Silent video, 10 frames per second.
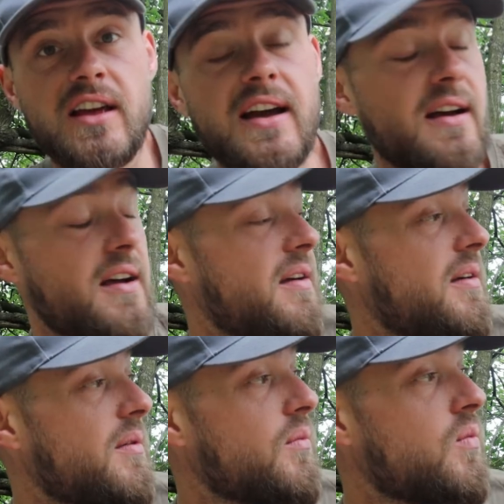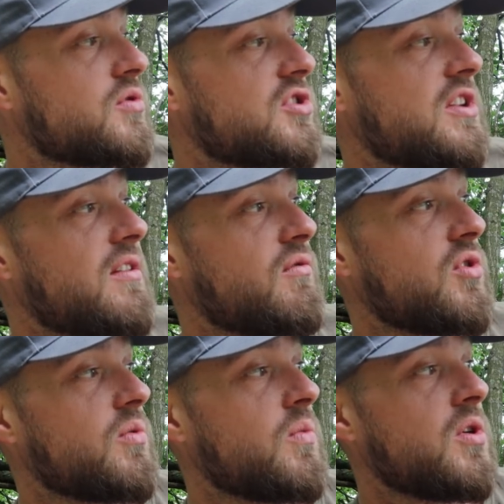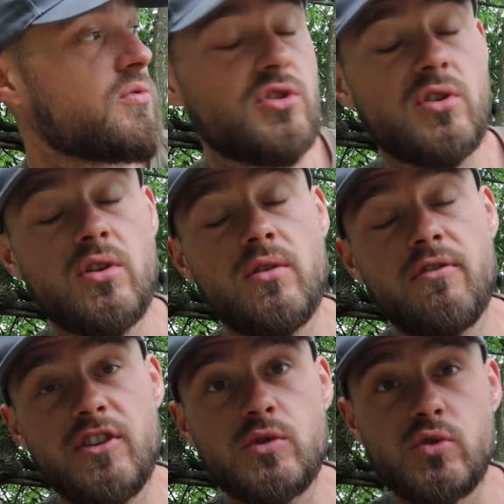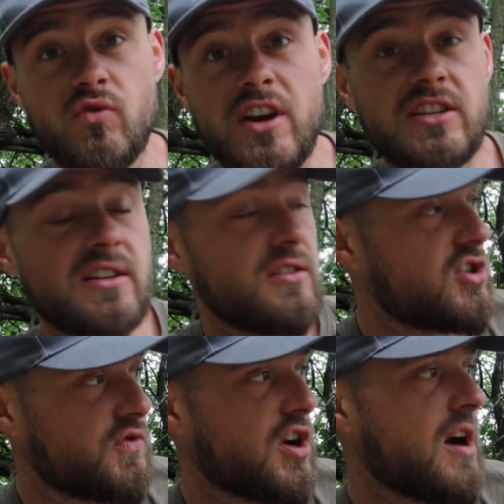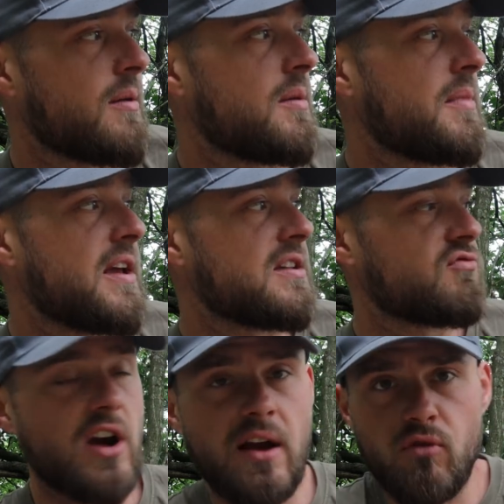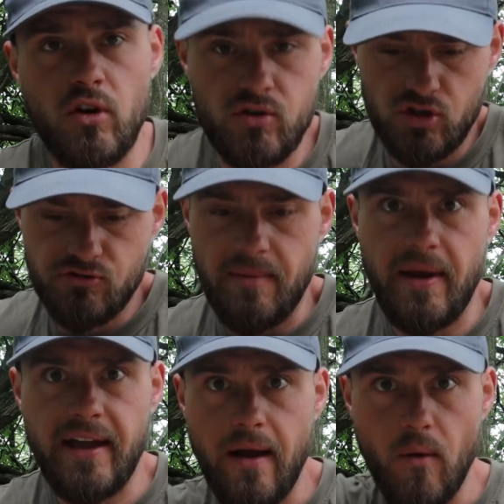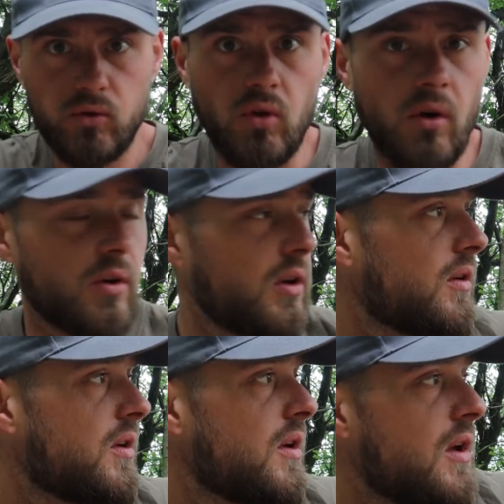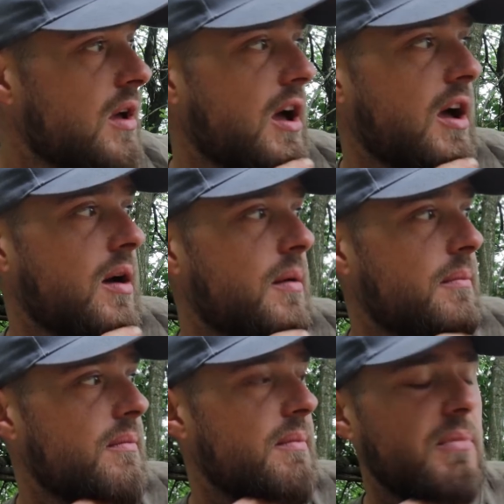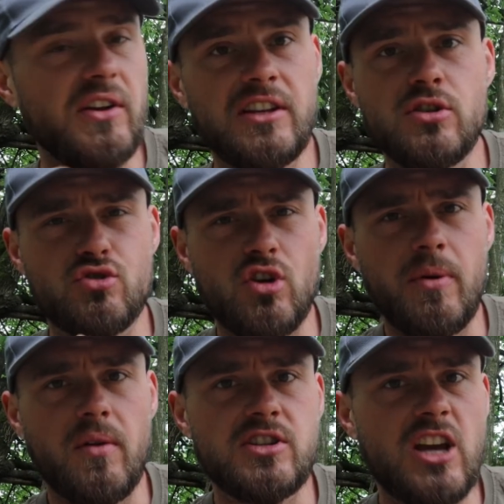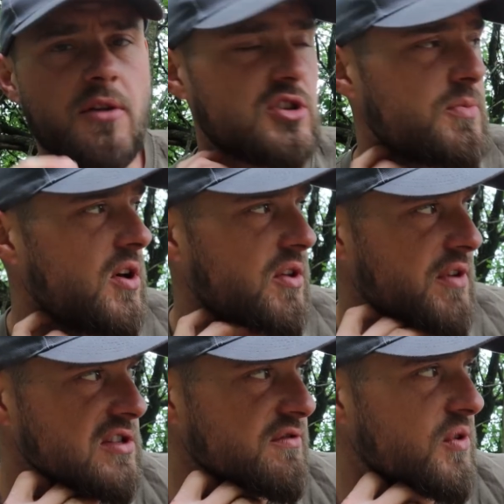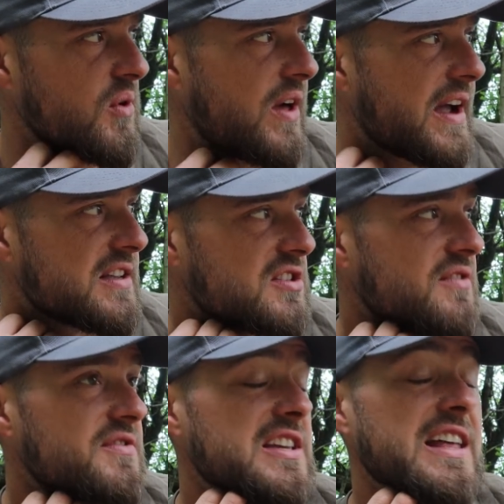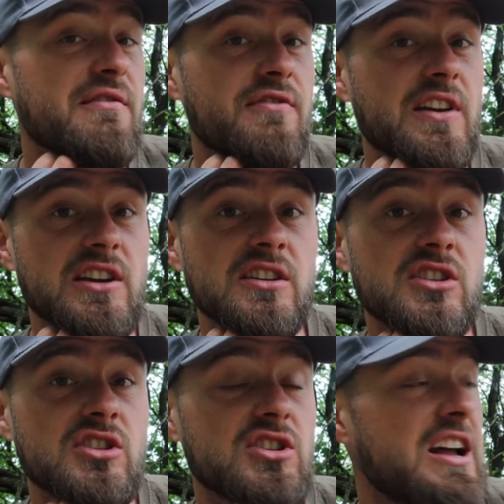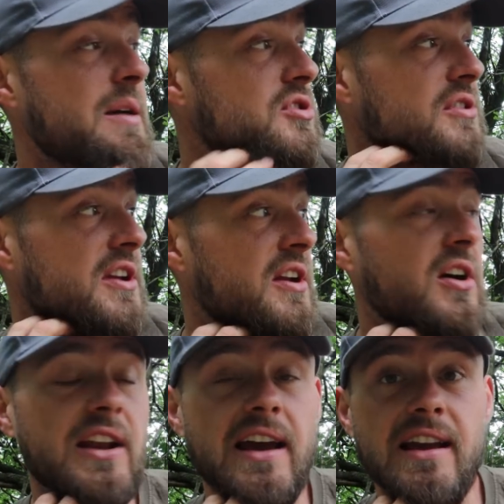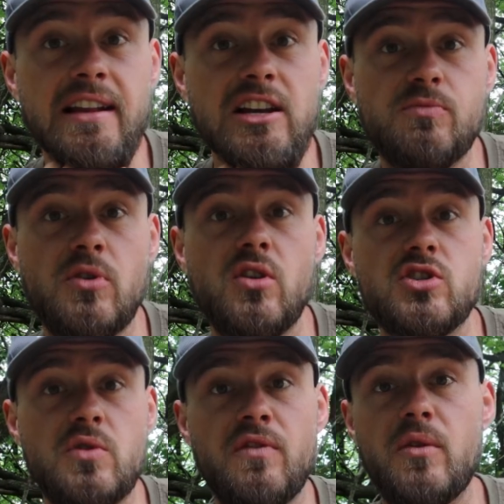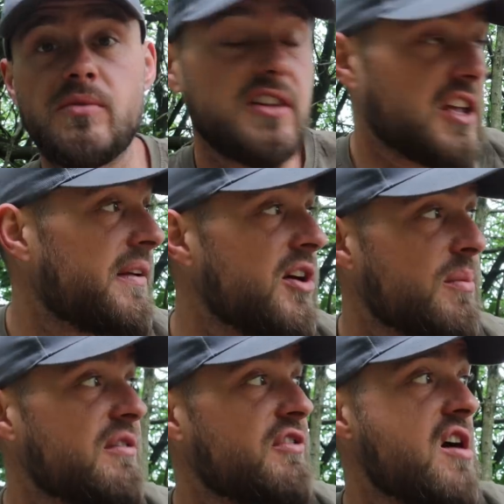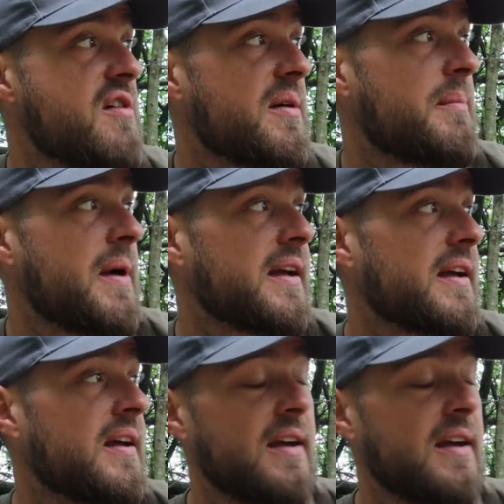that. Whilst the fish was resting, just for a couple of minutes, right hand rod straight back out, bonk. But I didn't drop it on the same spot, and the reason for that is obviously that fish has just absolutely annihilated that spot, so I've opted to go a little bit further up the bank.